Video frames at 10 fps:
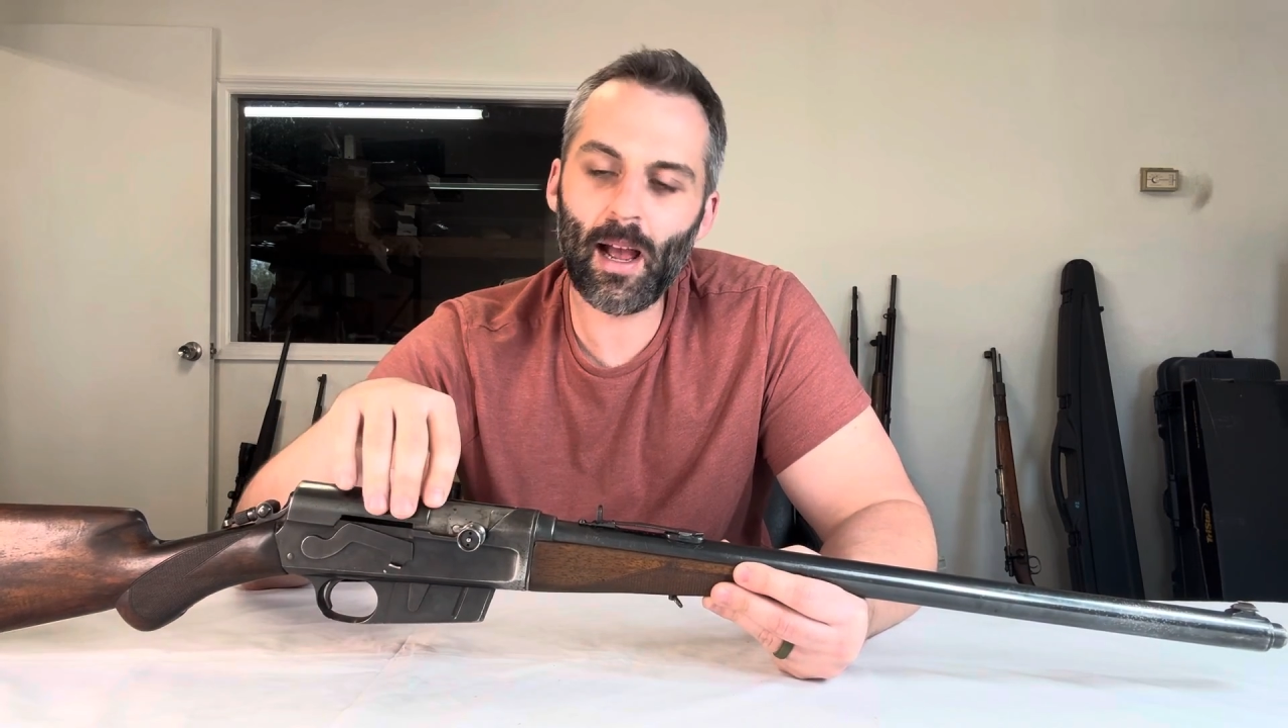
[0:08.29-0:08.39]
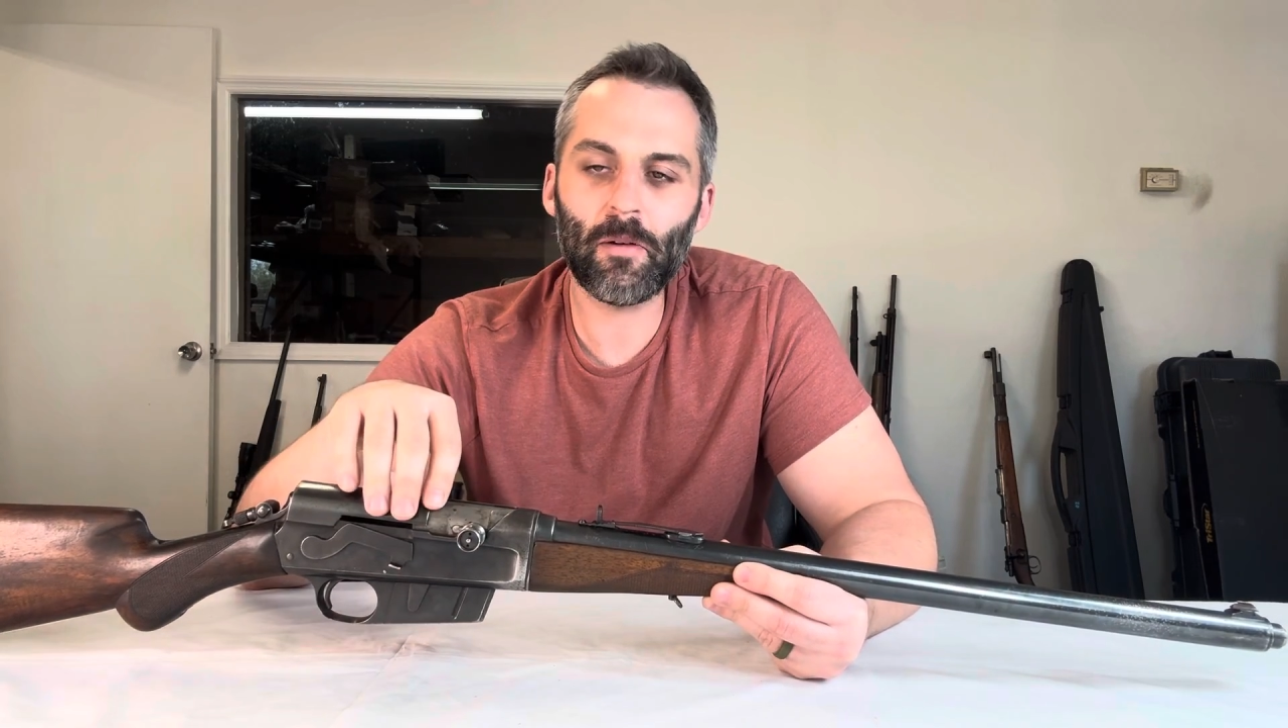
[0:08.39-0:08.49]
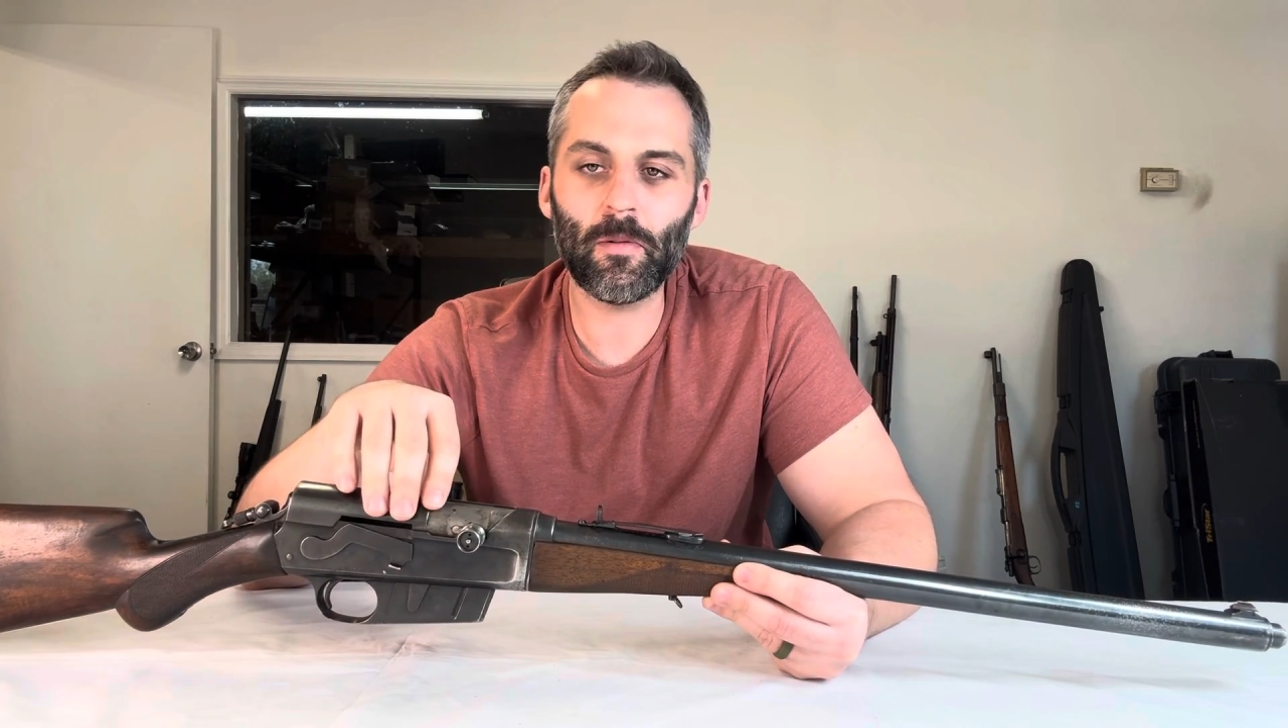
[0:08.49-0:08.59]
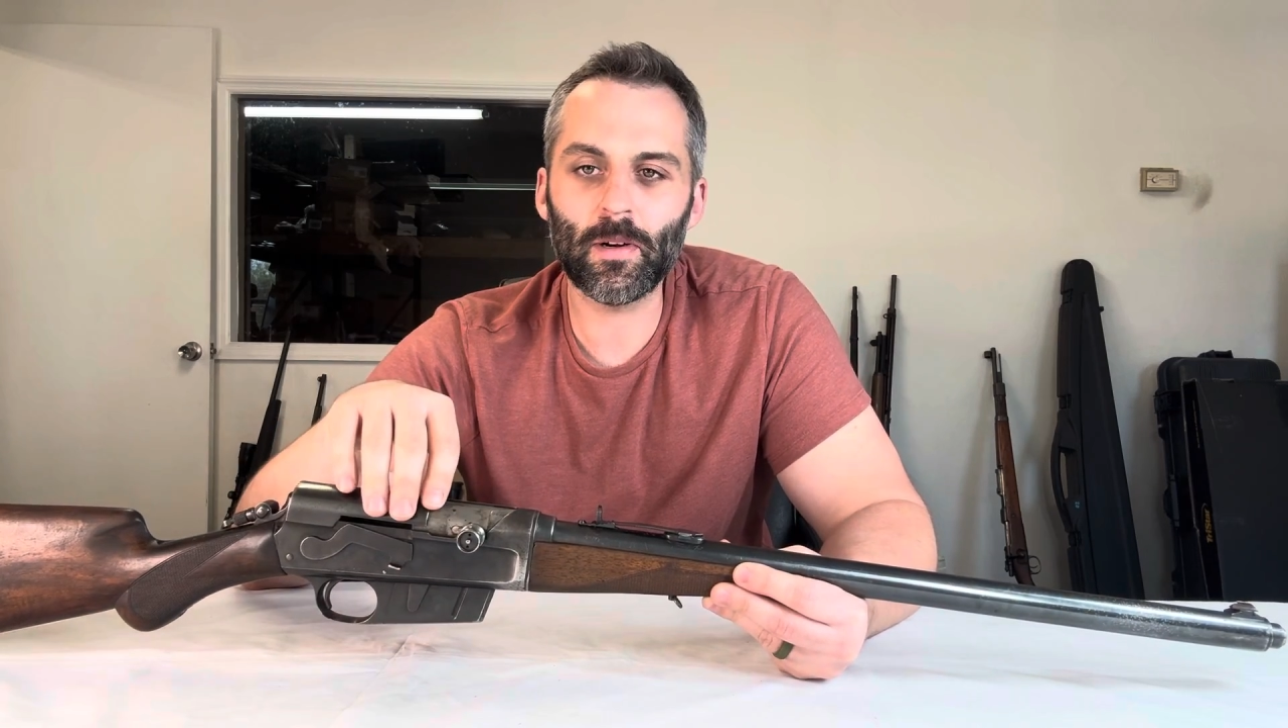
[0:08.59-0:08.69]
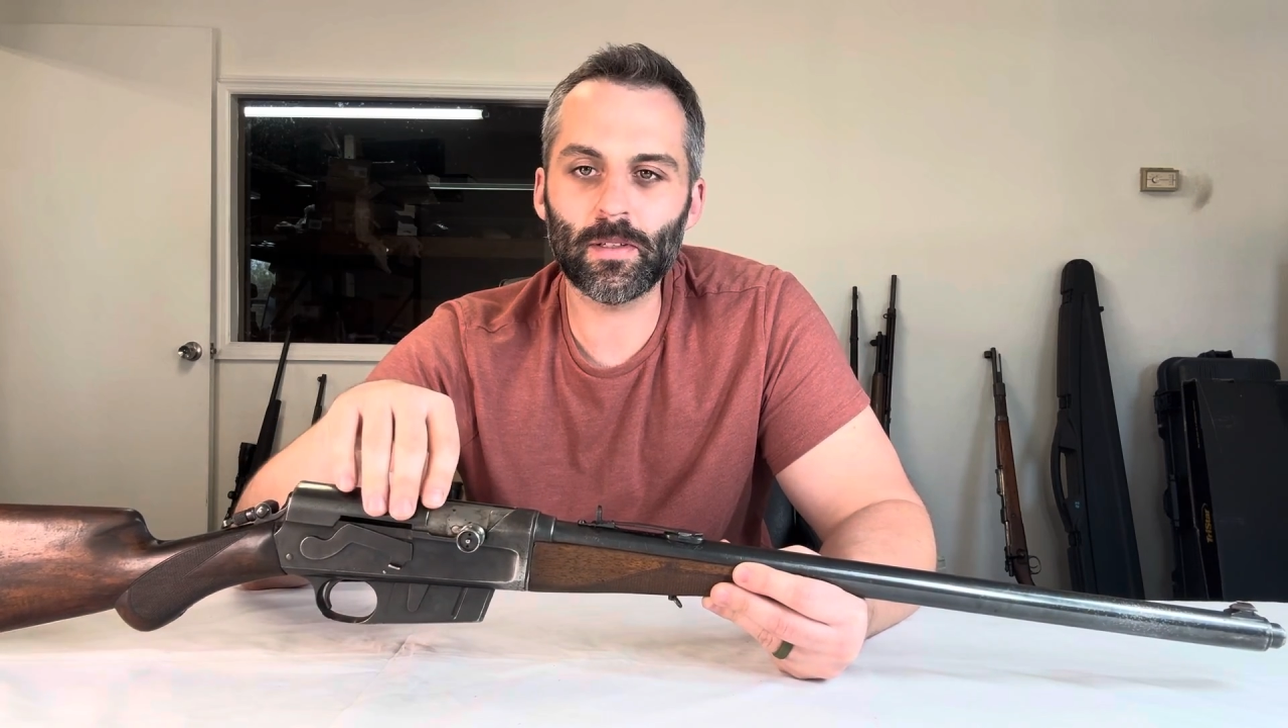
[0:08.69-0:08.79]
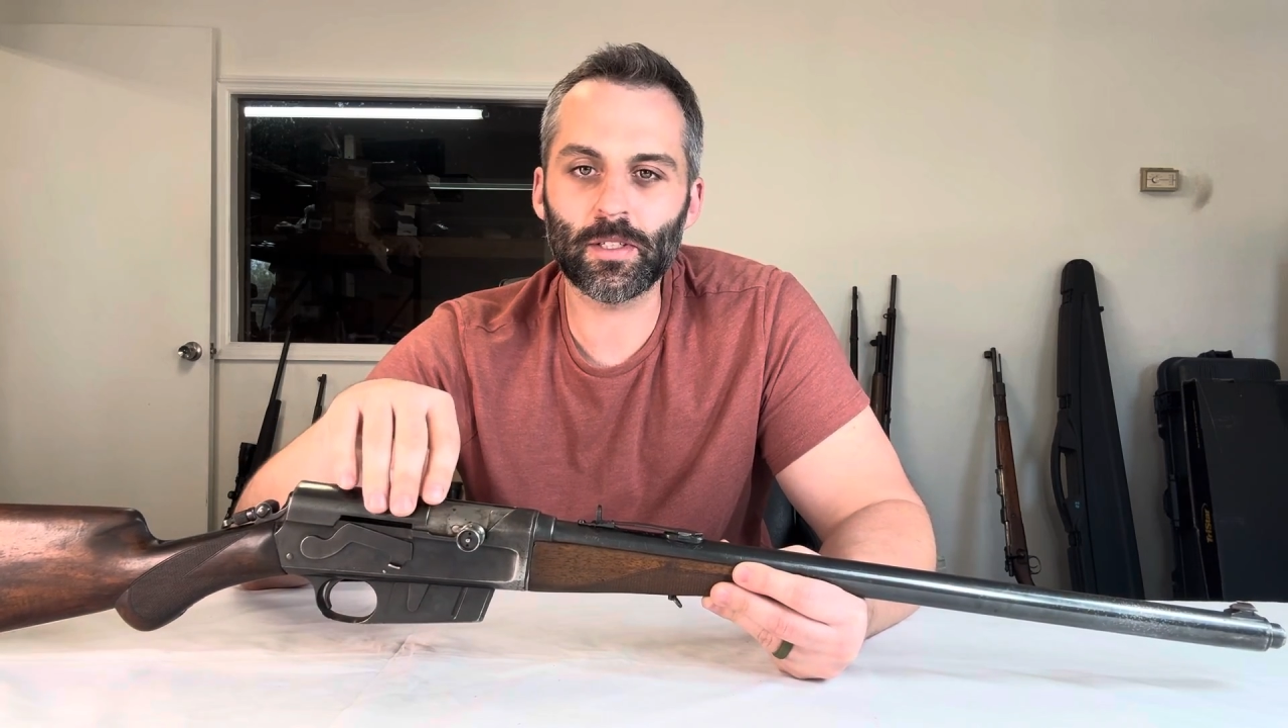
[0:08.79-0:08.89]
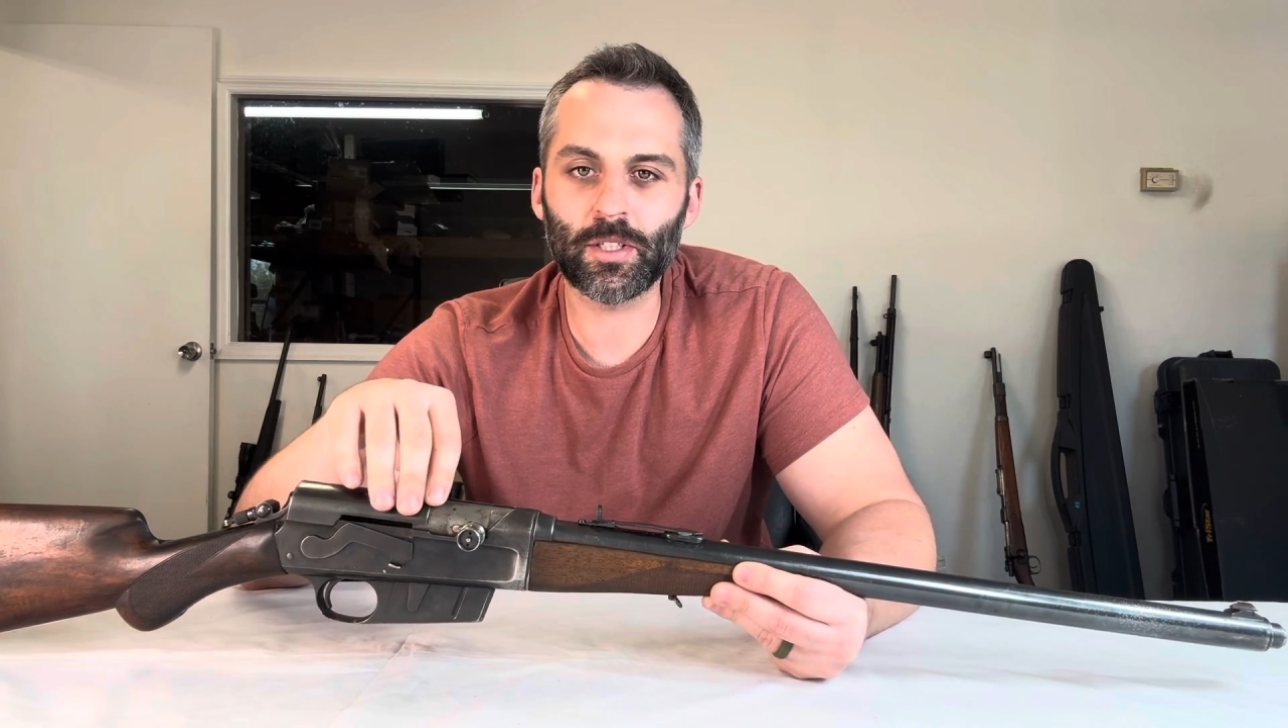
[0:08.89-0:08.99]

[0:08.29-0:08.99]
I wanted to